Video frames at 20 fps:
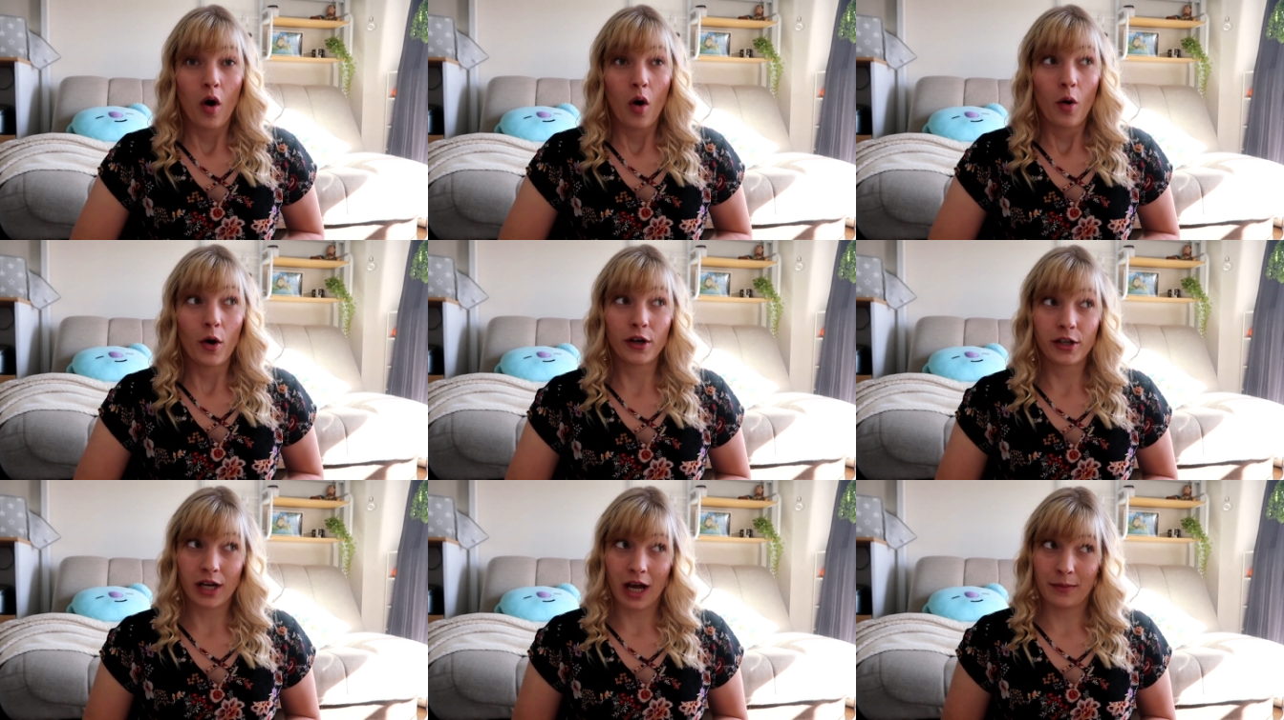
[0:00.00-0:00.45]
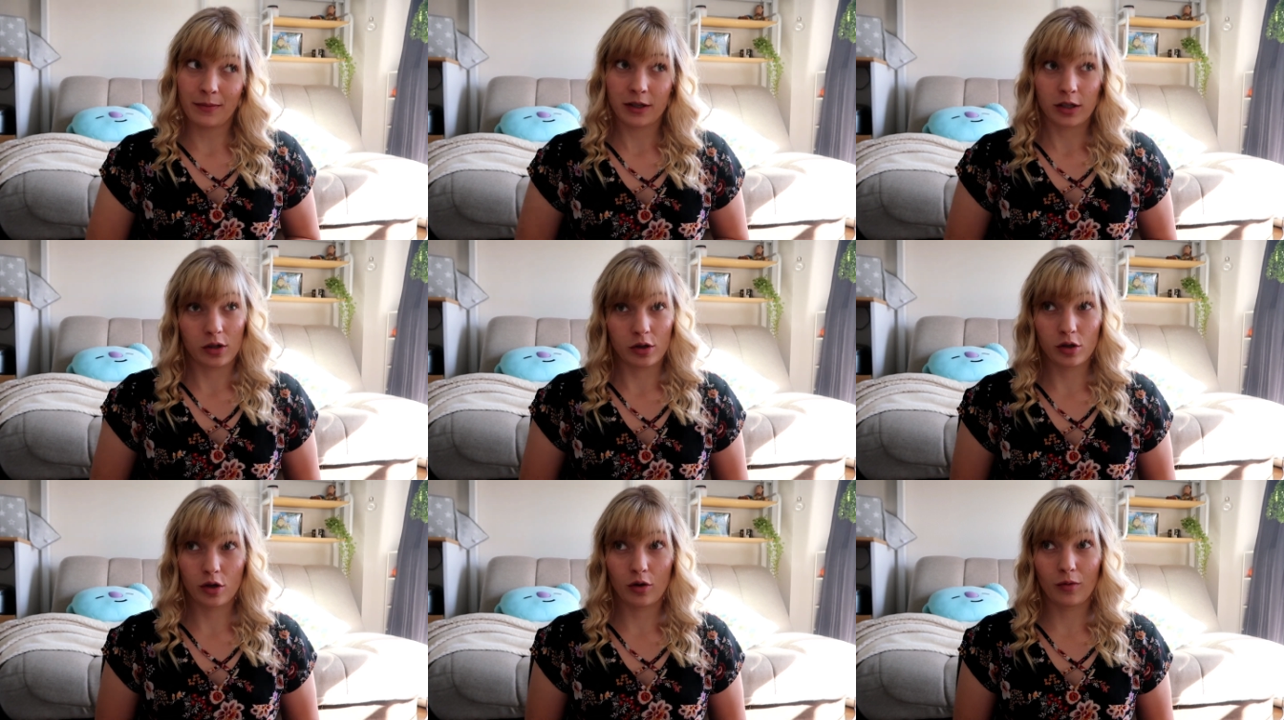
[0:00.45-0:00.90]
which I'm
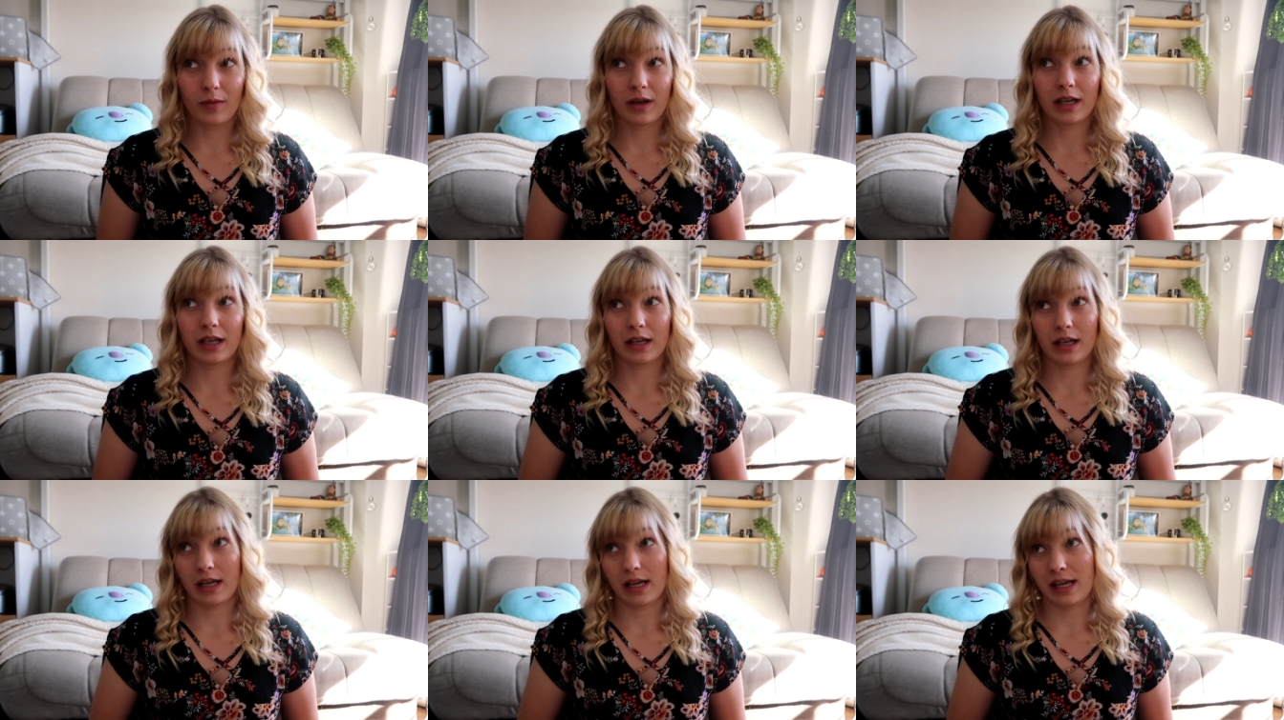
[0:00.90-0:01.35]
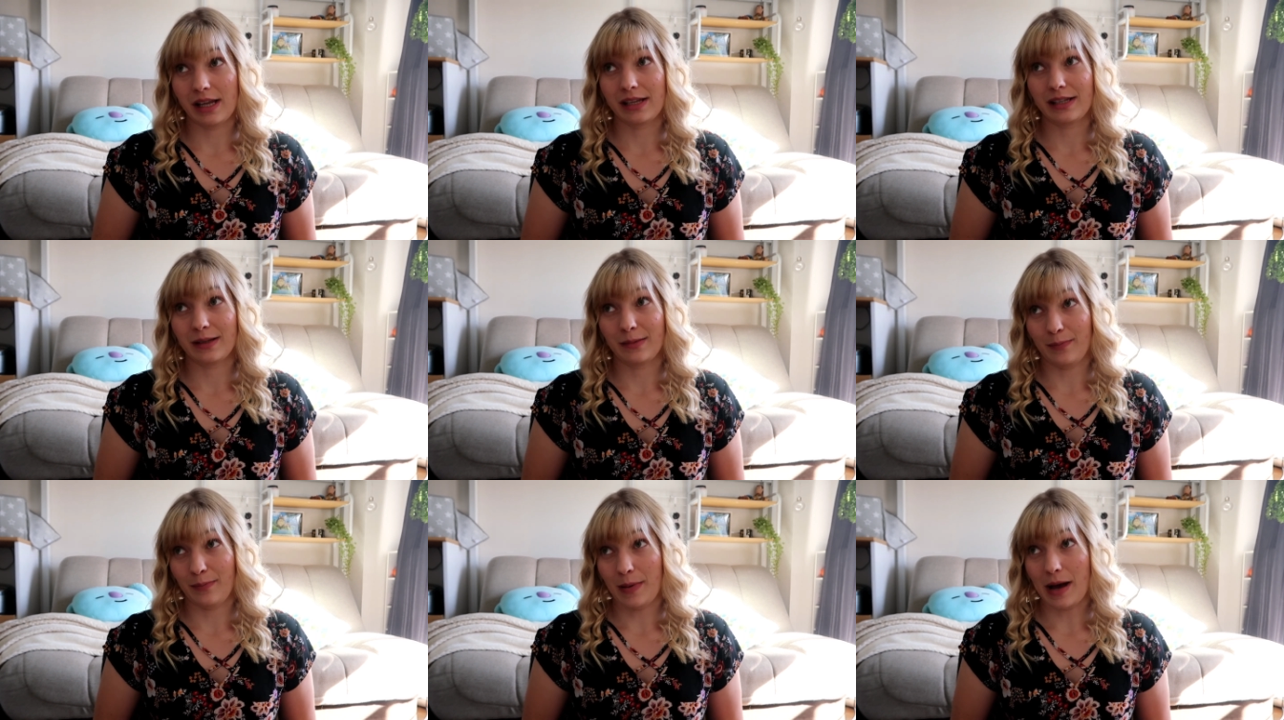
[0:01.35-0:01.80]
assuming
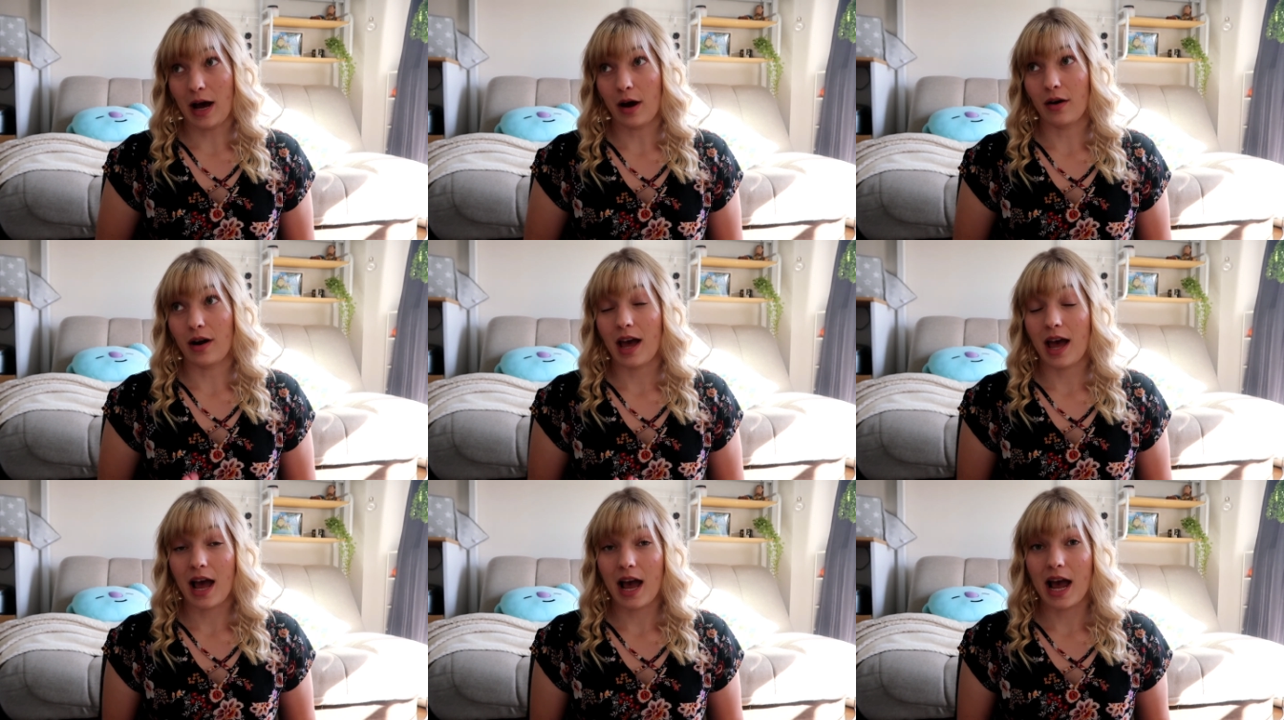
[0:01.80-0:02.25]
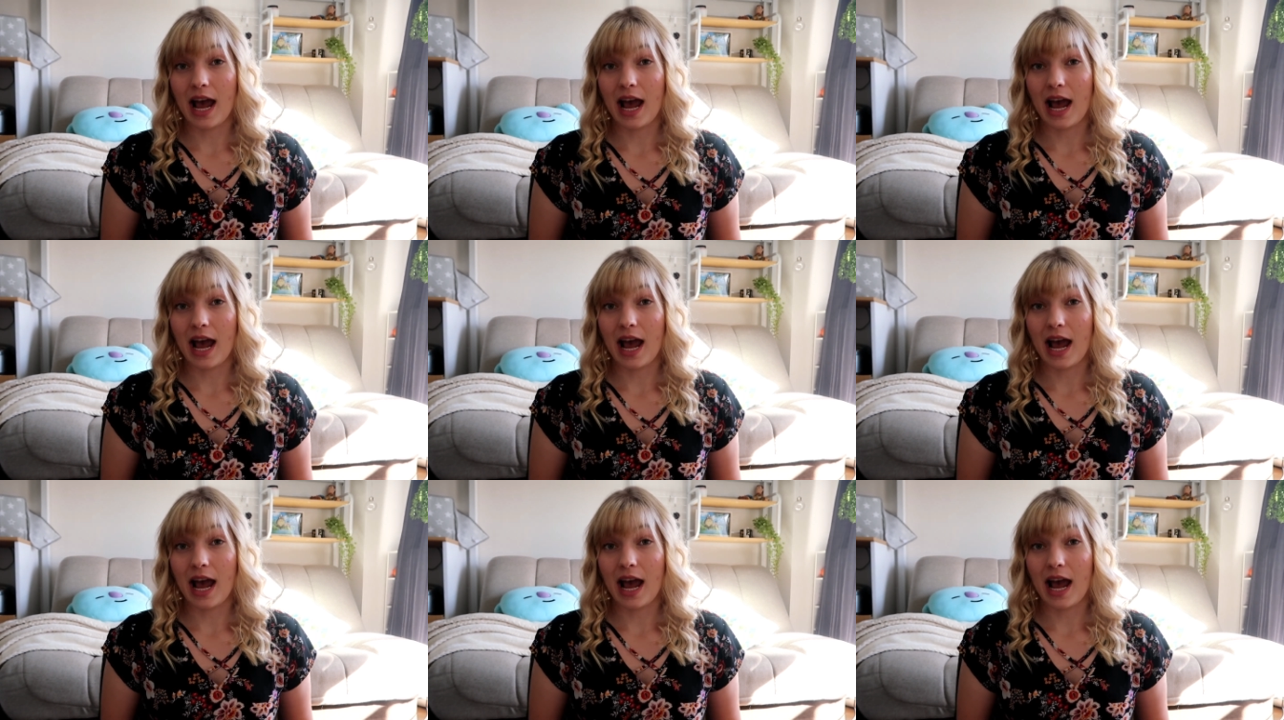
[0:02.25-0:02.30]
is about